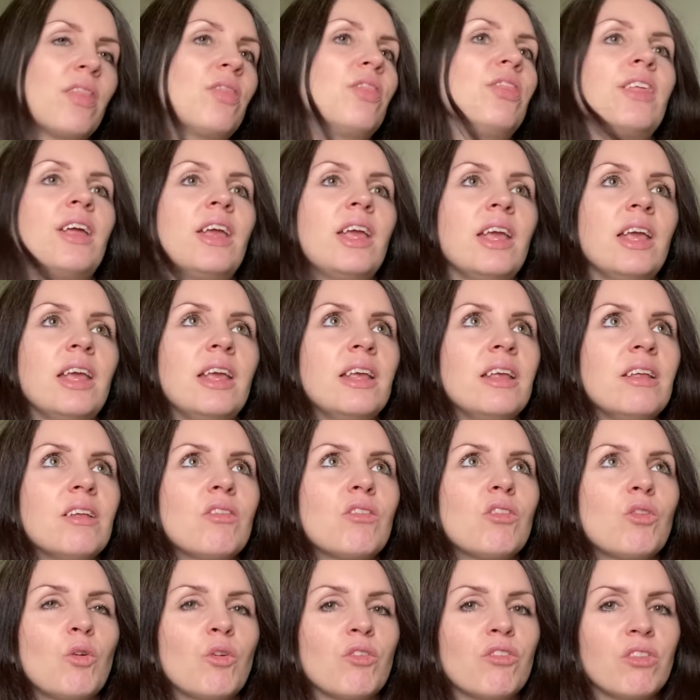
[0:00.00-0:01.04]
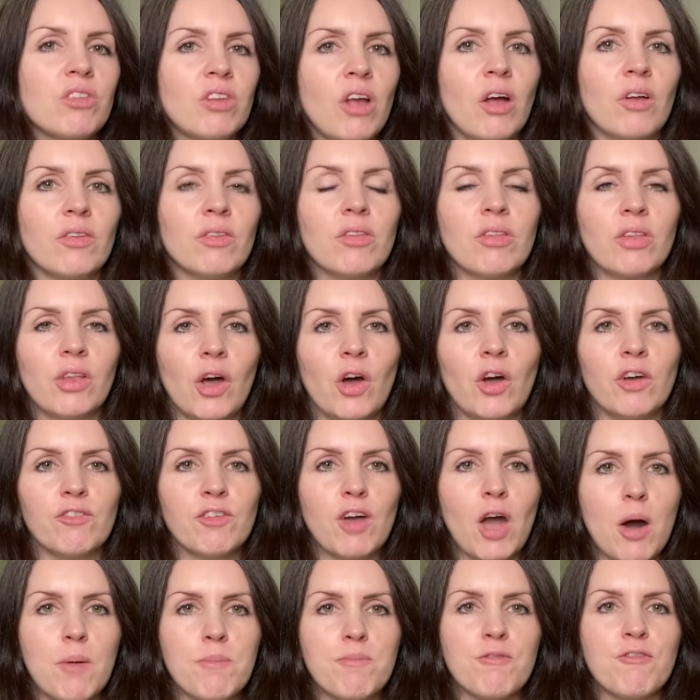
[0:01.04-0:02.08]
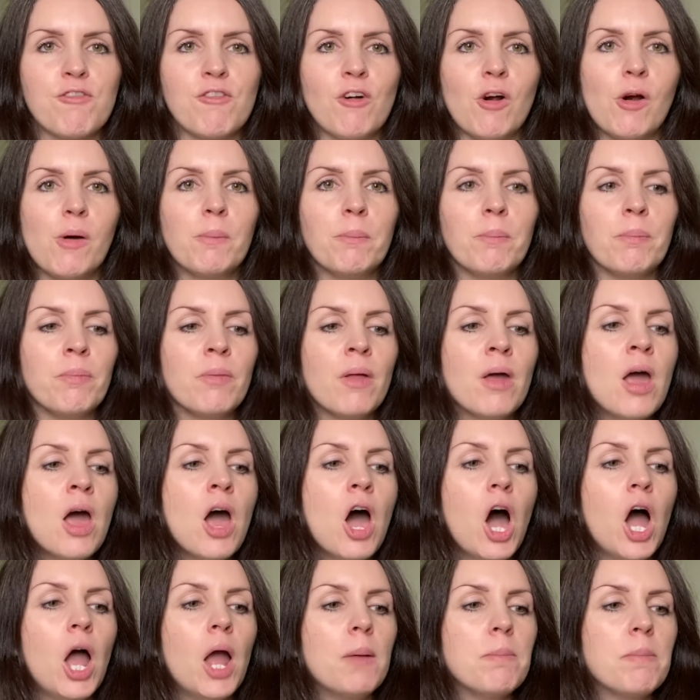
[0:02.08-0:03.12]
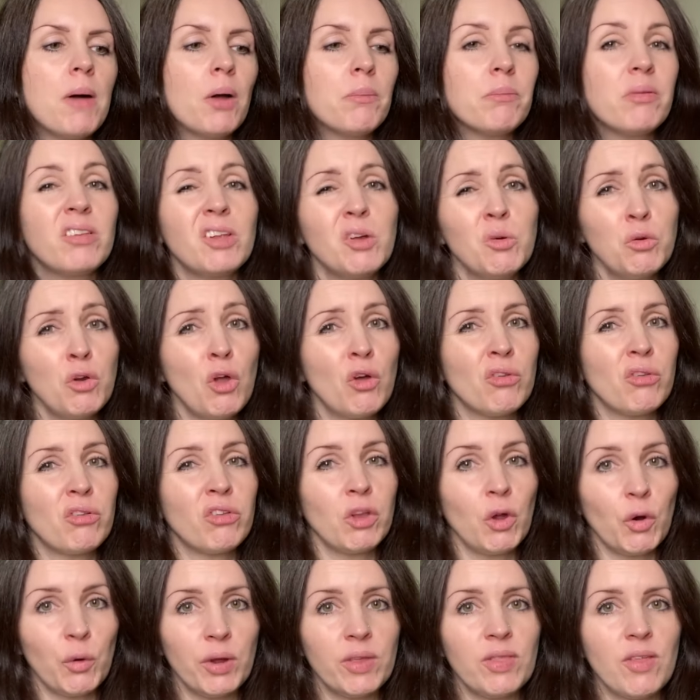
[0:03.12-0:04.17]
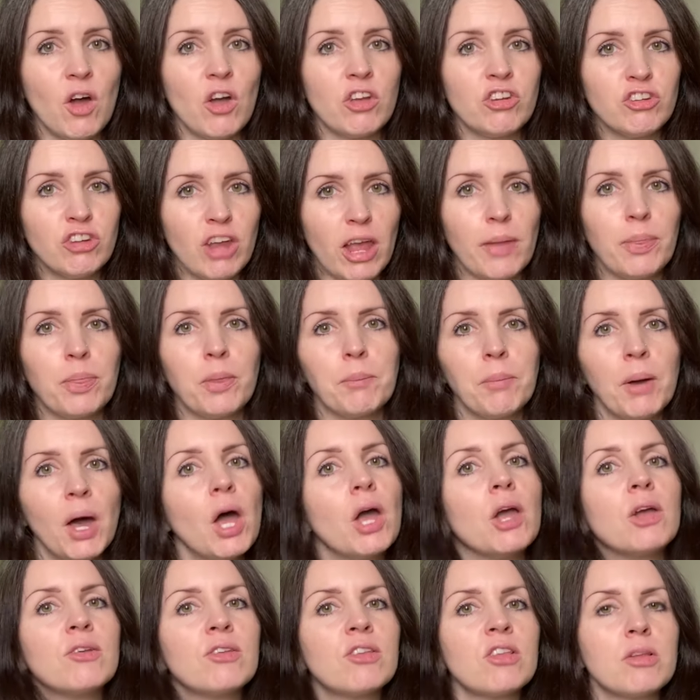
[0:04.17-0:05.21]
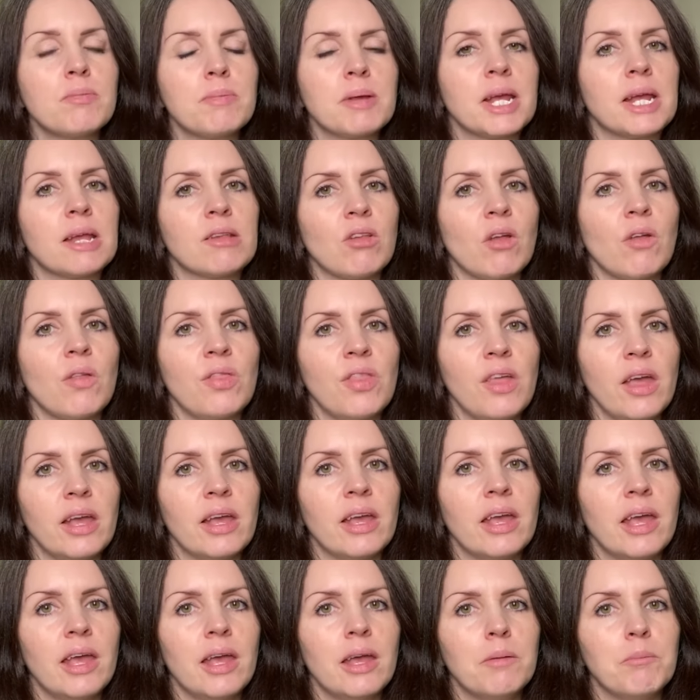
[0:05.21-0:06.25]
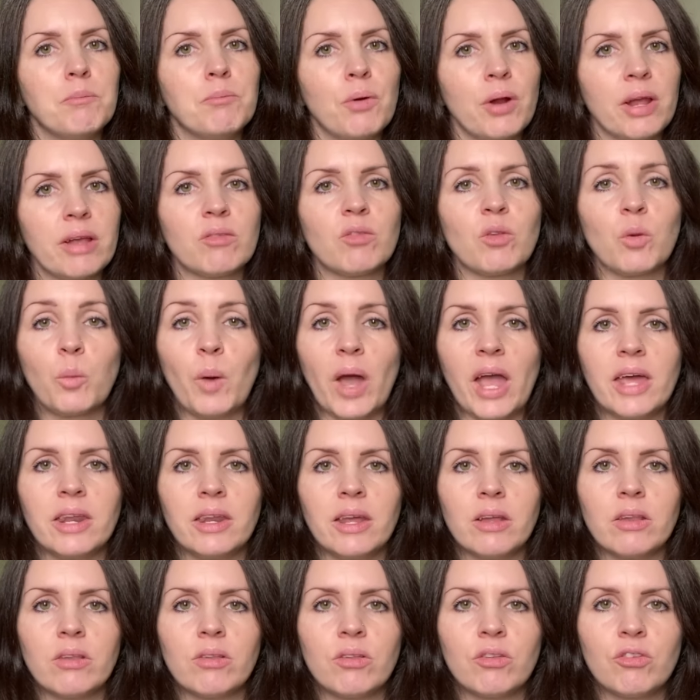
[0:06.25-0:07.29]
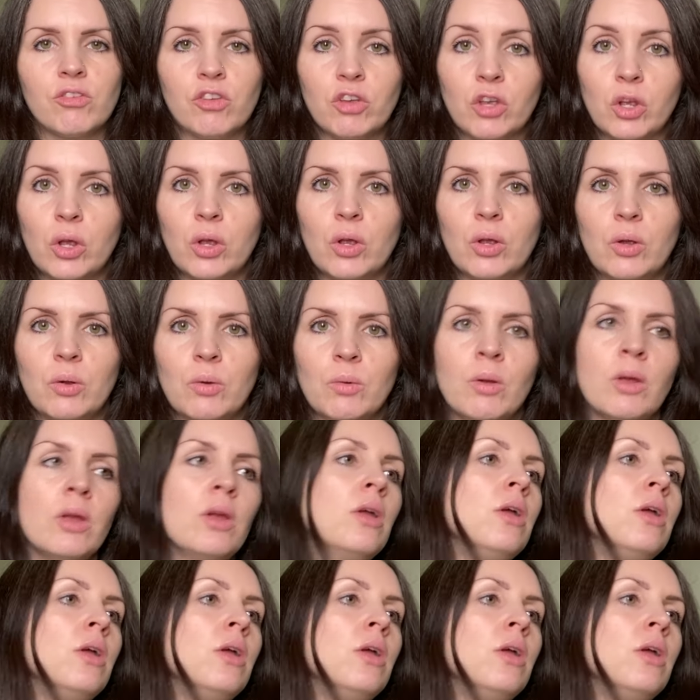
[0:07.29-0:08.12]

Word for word: the sort of stance that I've come from. I'm still not sorry that I shared the post, because I think it brings awareness to